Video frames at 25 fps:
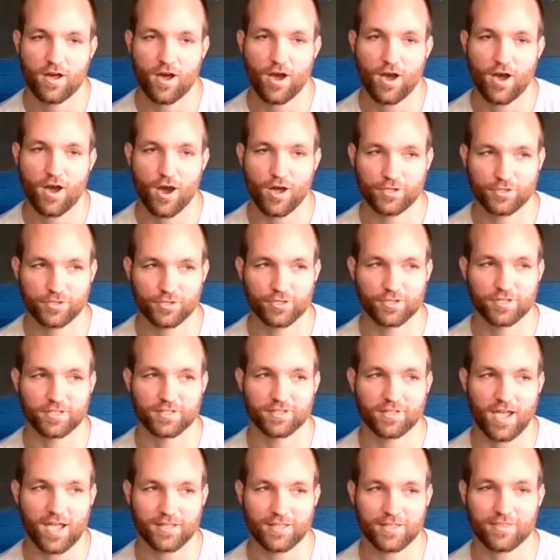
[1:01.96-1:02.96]

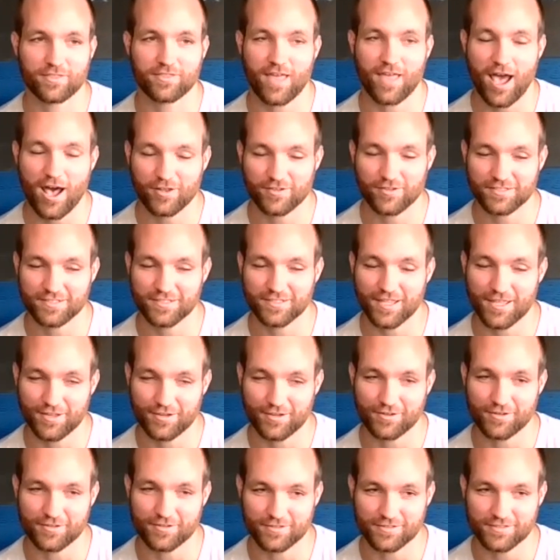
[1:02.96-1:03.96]
190000
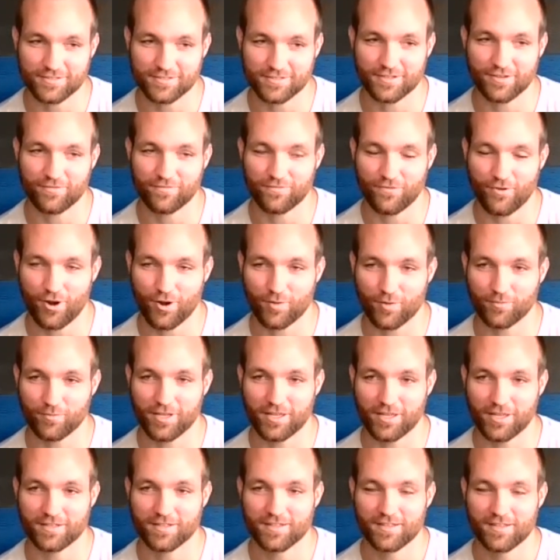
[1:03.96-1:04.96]
acres of
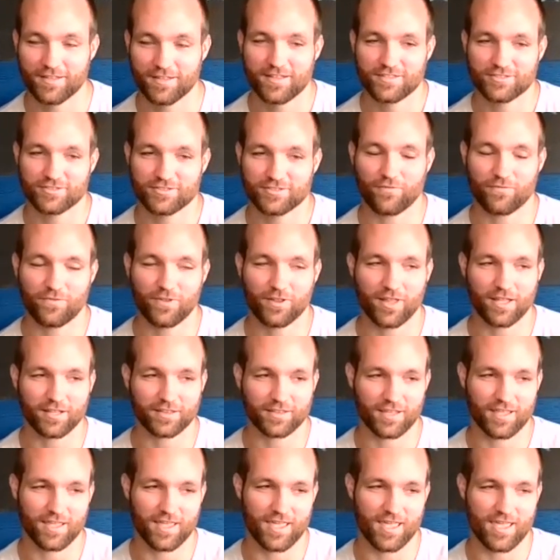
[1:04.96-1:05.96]
farmland so i feel
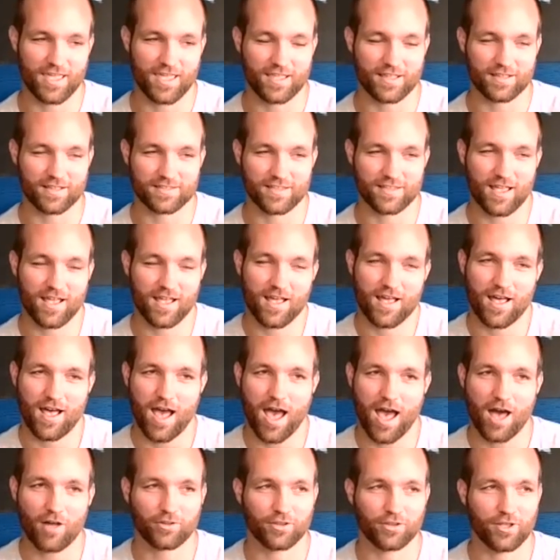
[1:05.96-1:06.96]
like and
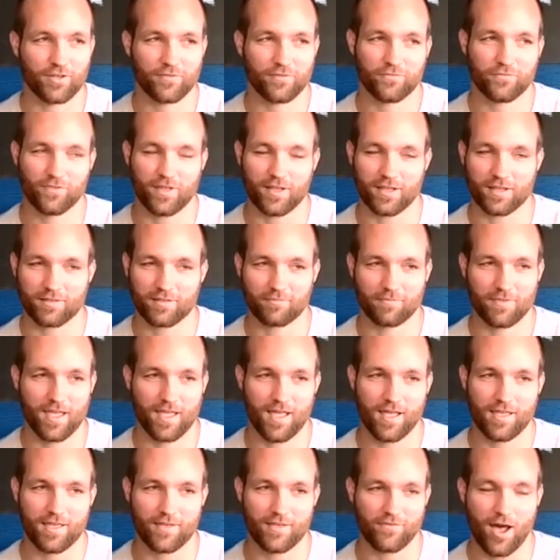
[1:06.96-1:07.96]
I don't know if like
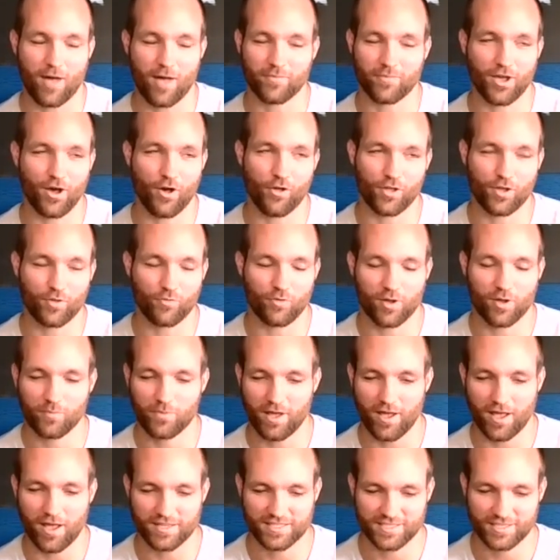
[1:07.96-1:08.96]
if I'm the only one,
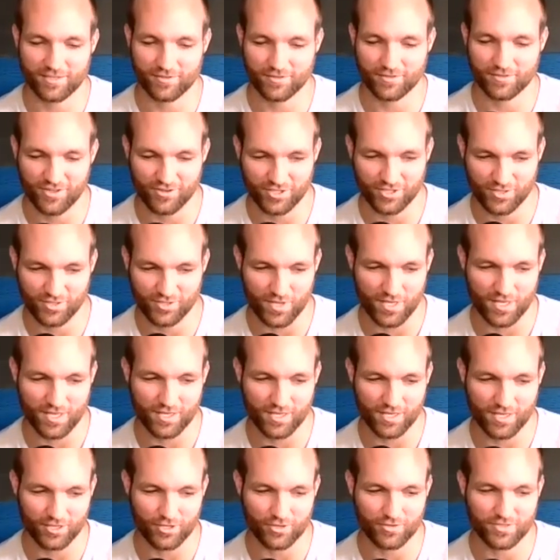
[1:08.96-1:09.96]
but I see on social
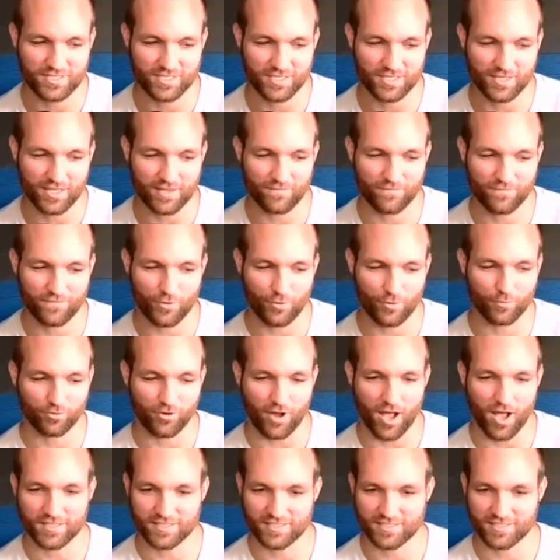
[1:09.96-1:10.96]
media, like you see like food
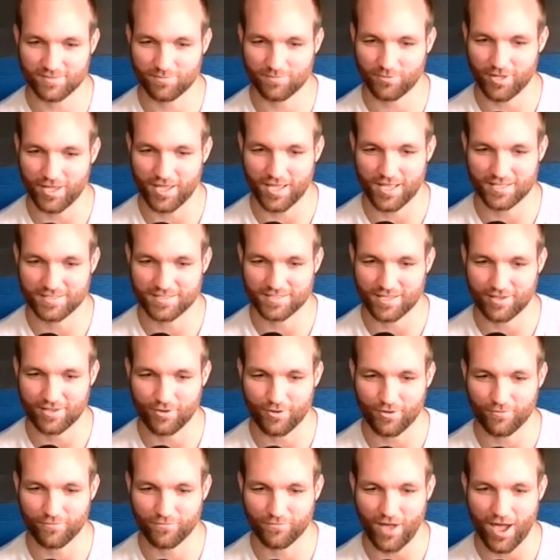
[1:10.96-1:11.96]
process plants like
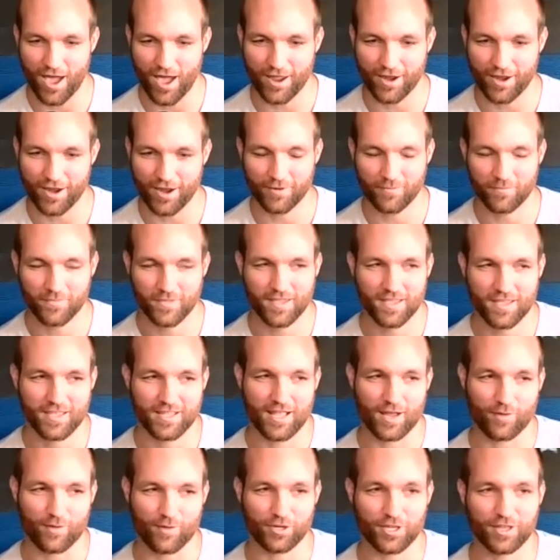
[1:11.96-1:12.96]
on fire.
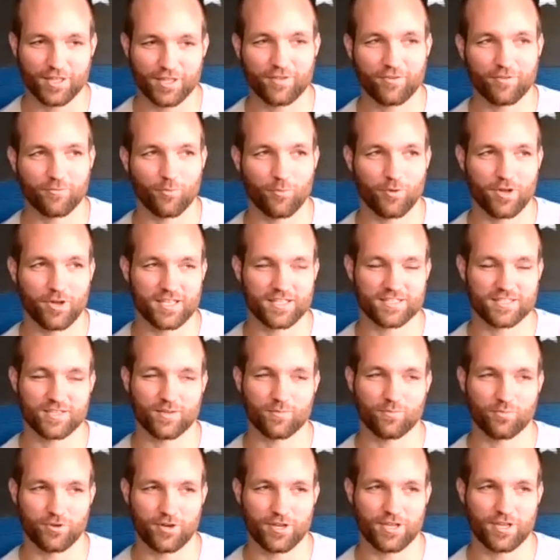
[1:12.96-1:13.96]
And I really wanted to
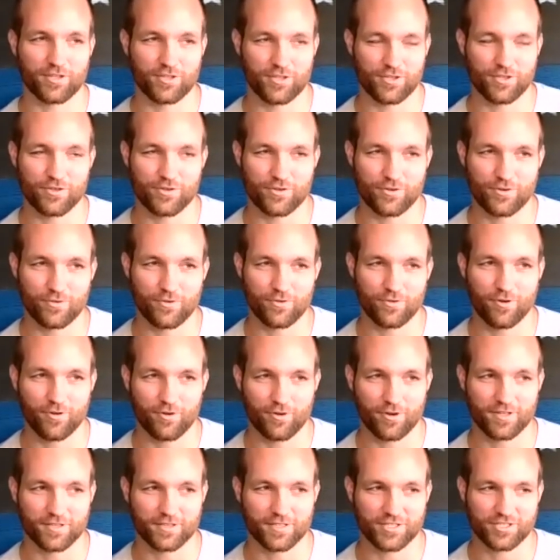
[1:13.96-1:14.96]
bring you
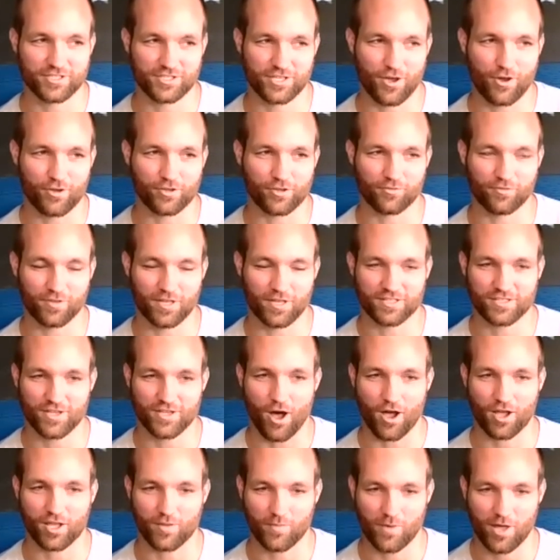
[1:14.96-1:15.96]
on the show to really
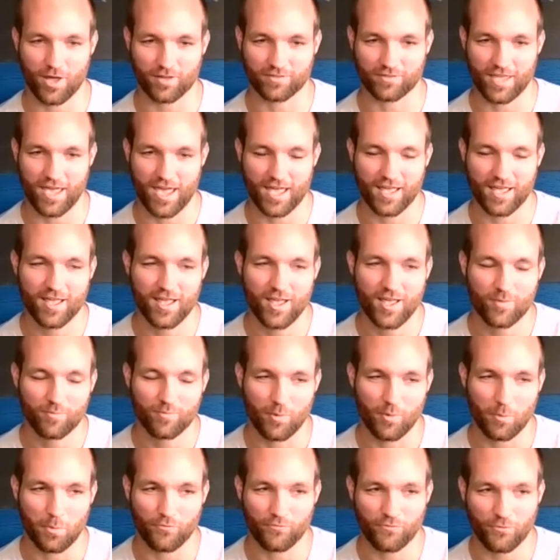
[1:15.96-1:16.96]
talk about that.
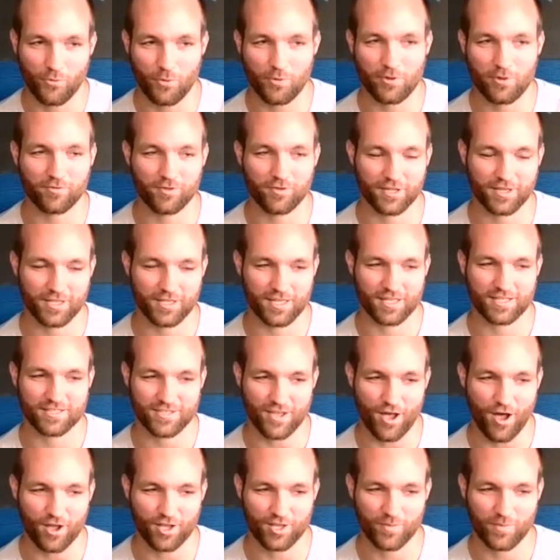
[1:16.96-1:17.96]
But before we really get
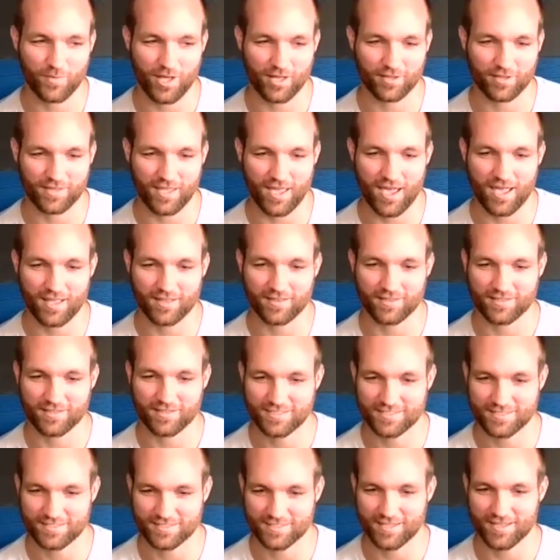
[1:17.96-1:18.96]
talk about that,
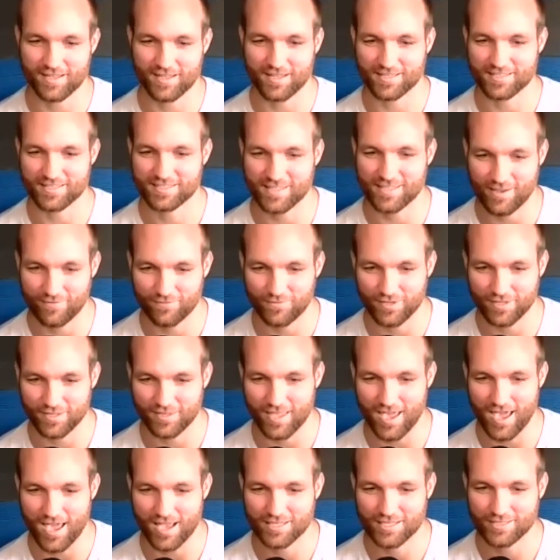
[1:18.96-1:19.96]
this is uh, Stephanie
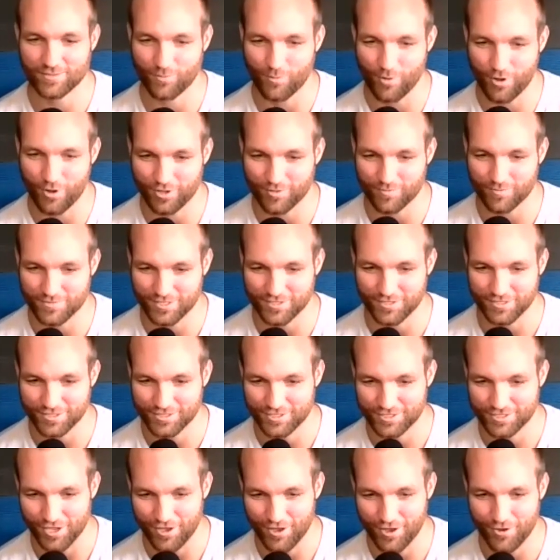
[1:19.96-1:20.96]
Nash. Welcome to the
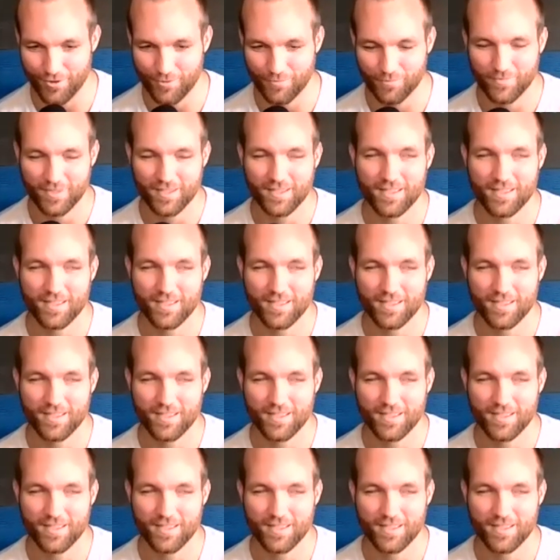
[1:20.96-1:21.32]
show.